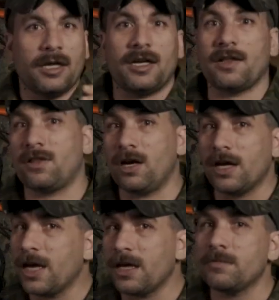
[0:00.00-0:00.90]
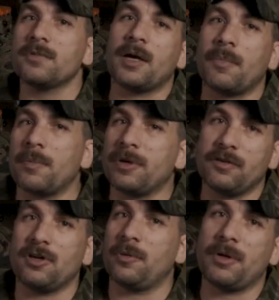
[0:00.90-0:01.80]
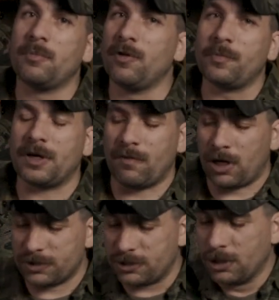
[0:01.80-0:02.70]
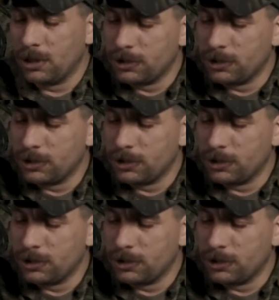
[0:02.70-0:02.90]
and I thought, hey, that might be a little bit of movement lost.